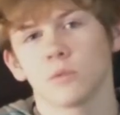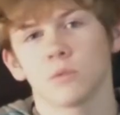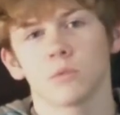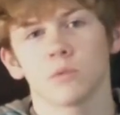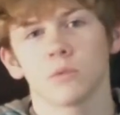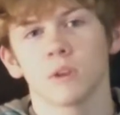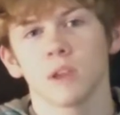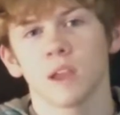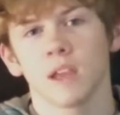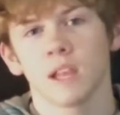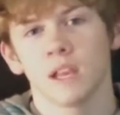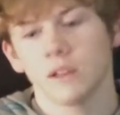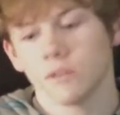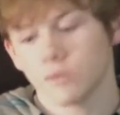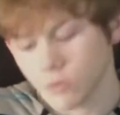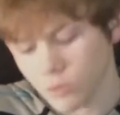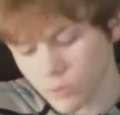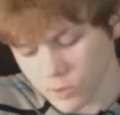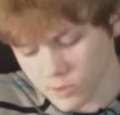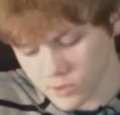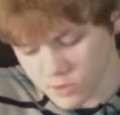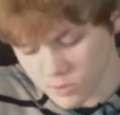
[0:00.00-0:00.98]
or
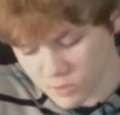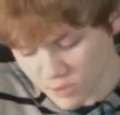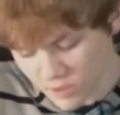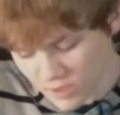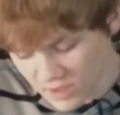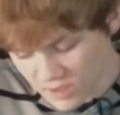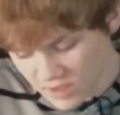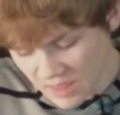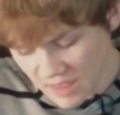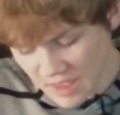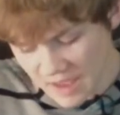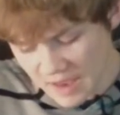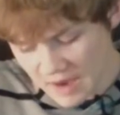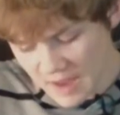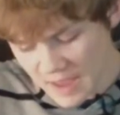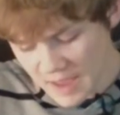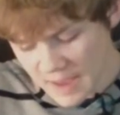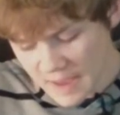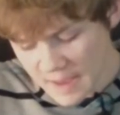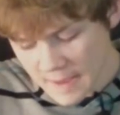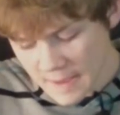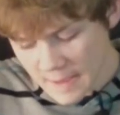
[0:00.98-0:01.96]
84 or something like that.
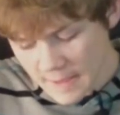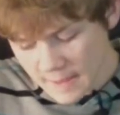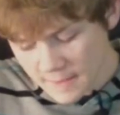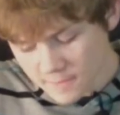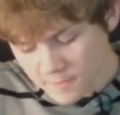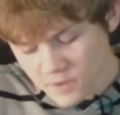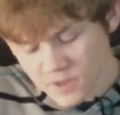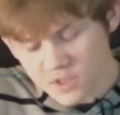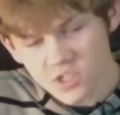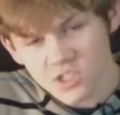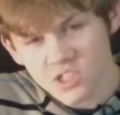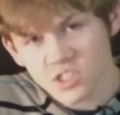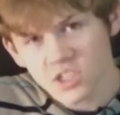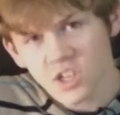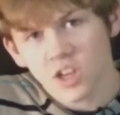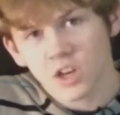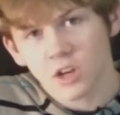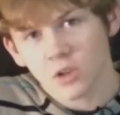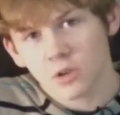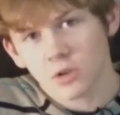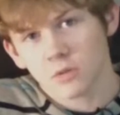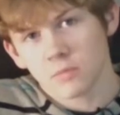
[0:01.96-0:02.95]
He just
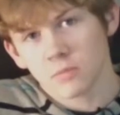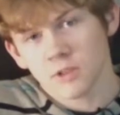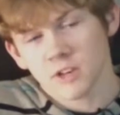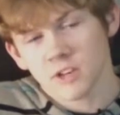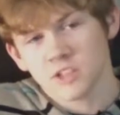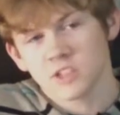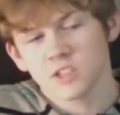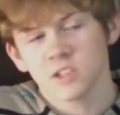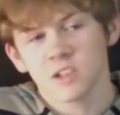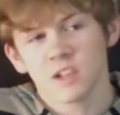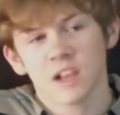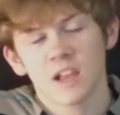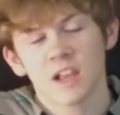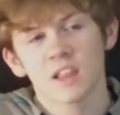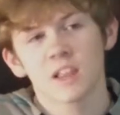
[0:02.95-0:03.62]
gotta look menacing.